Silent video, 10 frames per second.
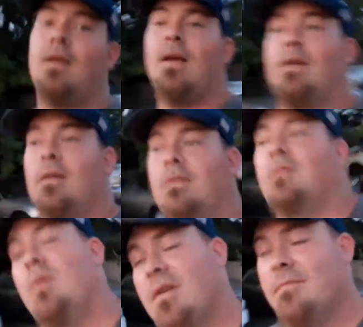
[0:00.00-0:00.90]
Hey y'all,
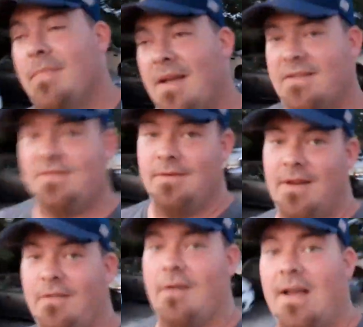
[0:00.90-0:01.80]
and welcome back to
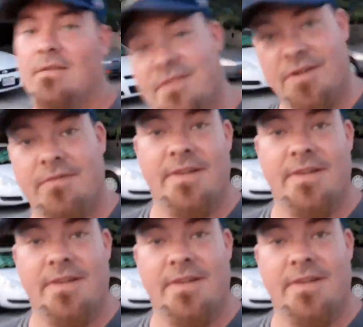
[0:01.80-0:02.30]
another how-to